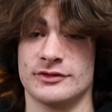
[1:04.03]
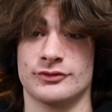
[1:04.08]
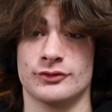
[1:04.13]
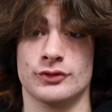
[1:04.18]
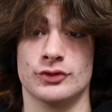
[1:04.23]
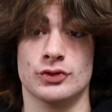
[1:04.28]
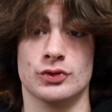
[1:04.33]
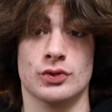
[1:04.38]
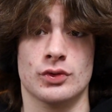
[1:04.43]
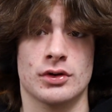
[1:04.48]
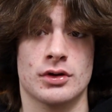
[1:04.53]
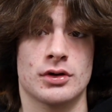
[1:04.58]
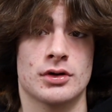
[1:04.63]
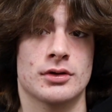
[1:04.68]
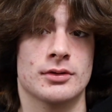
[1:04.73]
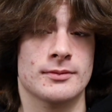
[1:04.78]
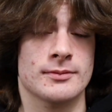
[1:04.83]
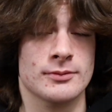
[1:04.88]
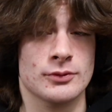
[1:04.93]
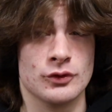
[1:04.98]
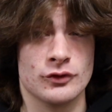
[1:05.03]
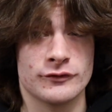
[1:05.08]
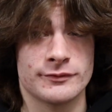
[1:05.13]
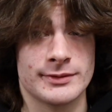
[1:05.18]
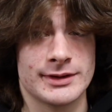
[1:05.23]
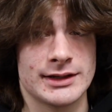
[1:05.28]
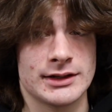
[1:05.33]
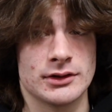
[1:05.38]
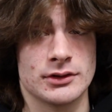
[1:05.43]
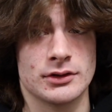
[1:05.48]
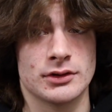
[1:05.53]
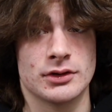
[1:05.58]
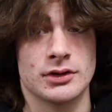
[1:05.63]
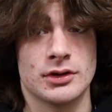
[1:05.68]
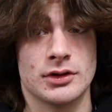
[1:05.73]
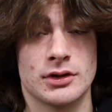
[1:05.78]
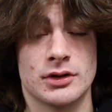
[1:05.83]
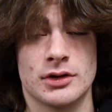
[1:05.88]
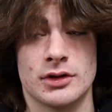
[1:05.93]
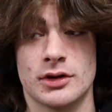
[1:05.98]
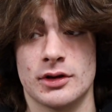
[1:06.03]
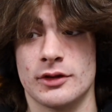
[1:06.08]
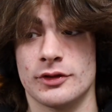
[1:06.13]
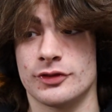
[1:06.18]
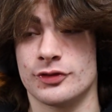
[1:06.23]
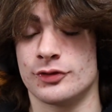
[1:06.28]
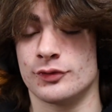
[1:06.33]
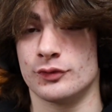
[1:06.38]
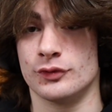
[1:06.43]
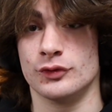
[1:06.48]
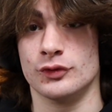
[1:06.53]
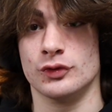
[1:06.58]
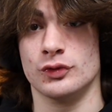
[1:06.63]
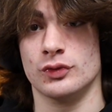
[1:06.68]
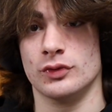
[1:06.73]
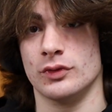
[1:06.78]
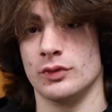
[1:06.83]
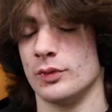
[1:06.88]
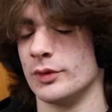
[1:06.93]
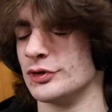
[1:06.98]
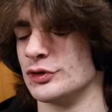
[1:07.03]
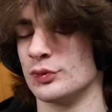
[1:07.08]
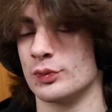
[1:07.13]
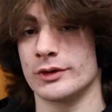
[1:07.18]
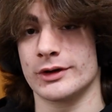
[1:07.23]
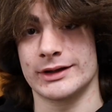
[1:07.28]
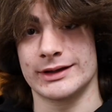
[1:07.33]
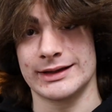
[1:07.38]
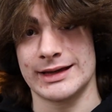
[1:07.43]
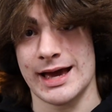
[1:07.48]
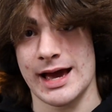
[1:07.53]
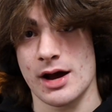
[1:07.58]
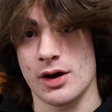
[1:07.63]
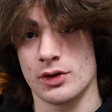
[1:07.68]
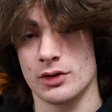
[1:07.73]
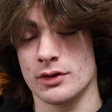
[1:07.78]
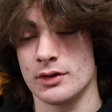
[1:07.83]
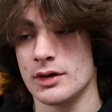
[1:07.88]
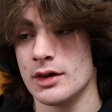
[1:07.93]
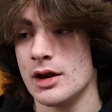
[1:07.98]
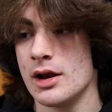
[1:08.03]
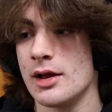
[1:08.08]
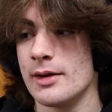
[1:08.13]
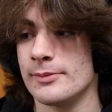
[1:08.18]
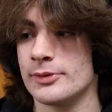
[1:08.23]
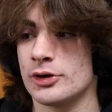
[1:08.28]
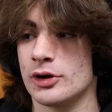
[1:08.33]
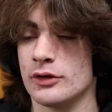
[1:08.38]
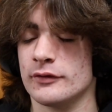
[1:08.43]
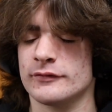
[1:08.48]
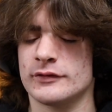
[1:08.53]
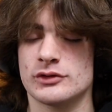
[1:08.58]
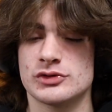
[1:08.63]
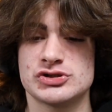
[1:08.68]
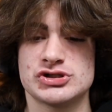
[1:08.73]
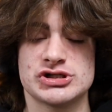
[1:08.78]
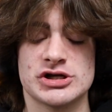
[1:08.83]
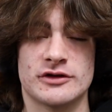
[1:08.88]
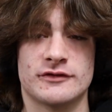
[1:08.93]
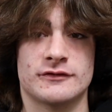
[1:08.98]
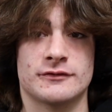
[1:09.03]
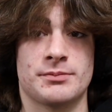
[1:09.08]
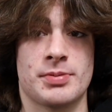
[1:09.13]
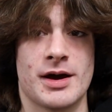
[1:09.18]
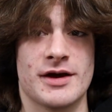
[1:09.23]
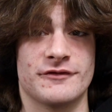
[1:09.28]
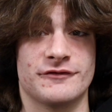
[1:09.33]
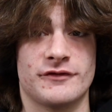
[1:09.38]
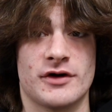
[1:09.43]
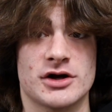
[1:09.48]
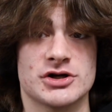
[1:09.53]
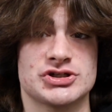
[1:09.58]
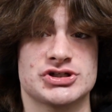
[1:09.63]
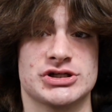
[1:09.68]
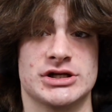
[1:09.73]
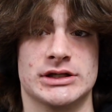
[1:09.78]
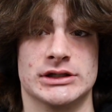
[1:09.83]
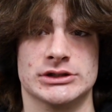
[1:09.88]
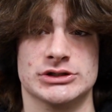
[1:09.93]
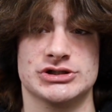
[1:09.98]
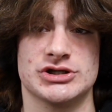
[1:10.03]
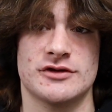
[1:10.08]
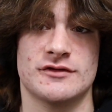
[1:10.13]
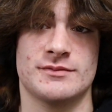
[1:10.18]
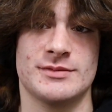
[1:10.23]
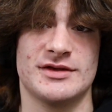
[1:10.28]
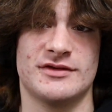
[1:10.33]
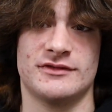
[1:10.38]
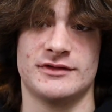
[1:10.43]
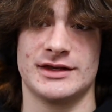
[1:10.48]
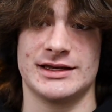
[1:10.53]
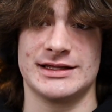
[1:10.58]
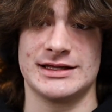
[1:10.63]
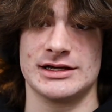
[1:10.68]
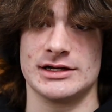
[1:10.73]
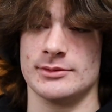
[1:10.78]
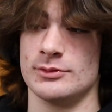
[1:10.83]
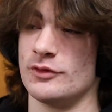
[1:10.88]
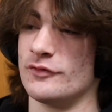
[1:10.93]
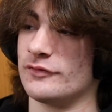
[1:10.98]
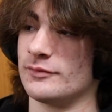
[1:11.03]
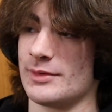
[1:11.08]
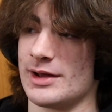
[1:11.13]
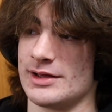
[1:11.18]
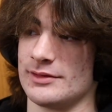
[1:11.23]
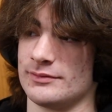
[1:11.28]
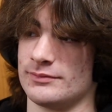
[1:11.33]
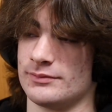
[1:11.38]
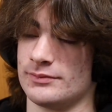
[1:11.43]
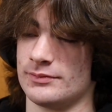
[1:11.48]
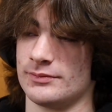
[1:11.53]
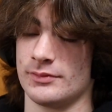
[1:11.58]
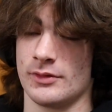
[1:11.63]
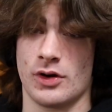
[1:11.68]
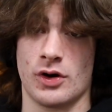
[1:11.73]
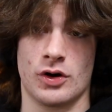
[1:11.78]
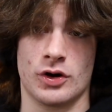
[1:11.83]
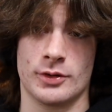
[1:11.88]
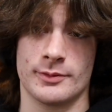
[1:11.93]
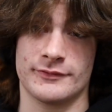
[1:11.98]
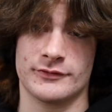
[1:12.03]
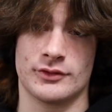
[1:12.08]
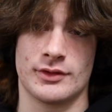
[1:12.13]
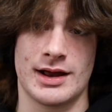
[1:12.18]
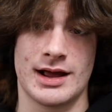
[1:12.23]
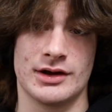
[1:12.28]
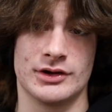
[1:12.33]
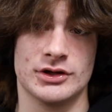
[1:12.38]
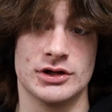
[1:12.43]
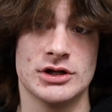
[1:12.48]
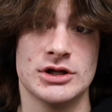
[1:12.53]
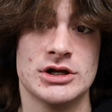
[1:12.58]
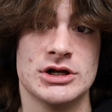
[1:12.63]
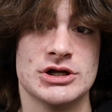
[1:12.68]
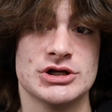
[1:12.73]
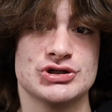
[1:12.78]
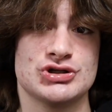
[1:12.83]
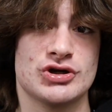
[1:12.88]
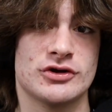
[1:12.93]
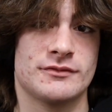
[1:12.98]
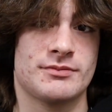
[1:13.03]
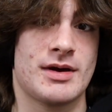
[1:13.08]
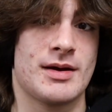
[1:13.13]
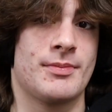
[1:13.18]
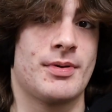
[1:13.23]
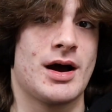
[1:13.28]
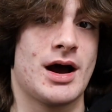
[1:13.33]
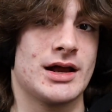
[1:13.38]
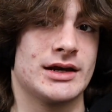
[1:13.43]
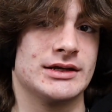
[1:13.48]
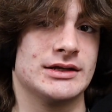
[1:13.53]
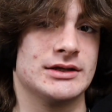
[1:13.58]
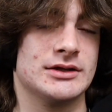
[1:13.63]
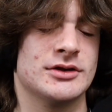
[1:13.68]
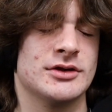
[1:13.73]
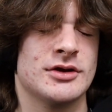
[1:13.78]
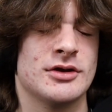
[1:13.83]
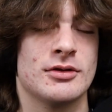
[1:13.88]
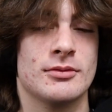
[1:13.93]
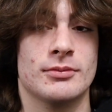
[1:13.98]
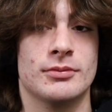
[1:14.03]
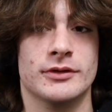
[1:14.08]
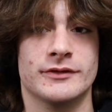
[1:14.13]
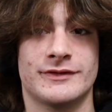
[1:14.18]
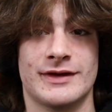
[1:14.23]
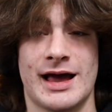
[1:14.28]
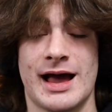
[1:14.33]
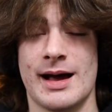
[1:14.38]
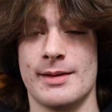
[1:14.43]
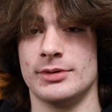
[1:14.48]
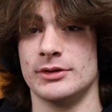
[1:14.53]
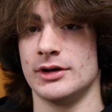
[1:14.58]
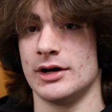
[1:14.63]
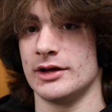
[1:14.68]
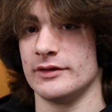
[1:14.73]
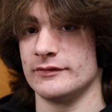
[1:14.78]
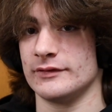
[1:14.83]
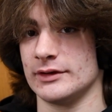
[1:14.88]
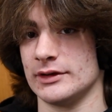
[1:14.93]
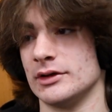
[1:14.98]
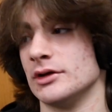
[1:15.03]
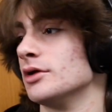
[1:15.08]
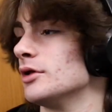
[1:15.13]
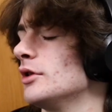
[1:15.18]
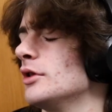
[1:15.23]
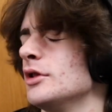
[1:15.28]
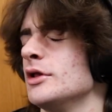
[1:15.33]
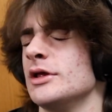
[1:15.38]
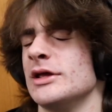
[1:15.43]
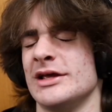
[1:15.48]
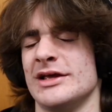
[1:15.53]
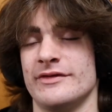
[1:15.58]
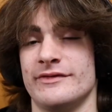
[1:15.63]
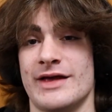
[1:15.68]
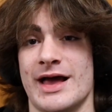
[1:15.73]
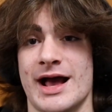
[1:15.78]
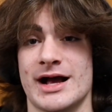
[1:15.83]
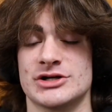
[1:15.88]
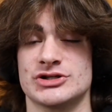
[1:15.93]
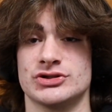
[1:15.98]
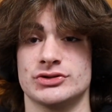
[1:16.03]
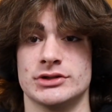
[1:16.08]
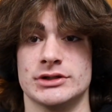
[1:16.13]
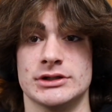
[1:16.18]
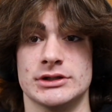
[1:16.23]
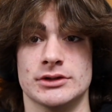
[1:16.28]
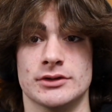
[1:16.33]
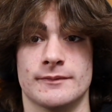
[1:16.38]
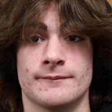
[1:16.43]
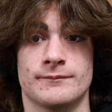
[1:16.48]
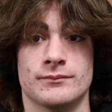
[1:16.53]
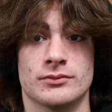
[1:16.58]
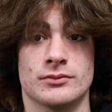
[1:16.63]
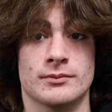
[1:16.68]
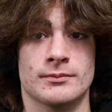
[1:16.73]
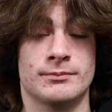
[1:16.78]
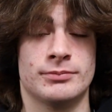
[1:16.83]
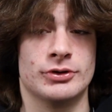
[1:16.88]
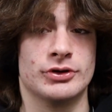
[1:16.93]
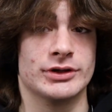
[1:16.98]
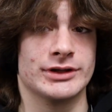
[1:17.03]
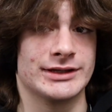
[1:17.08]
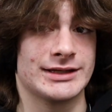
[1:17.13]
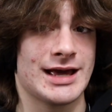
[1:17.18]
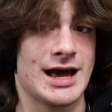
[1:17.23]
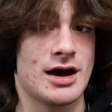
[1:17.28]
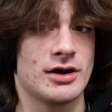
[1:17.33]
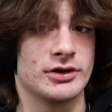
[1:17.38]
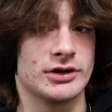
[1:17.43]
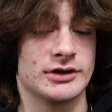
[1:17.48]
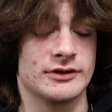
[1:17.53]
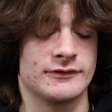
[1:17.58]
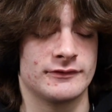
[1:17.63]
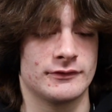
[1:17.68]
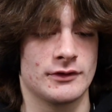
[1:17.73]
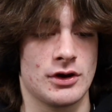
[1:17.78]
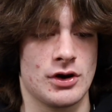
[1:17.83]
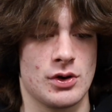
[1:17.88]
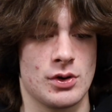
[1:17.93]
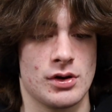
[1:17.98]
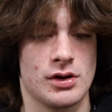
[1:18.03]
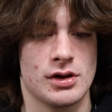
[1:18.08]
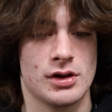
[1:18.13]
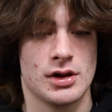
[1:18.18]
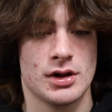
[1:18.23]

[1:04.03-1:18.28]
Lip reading: through movement, through when you're working out, but also just by functioning. Just me sitting here moving my arms around, just my body metabolizing is actually burning calories. So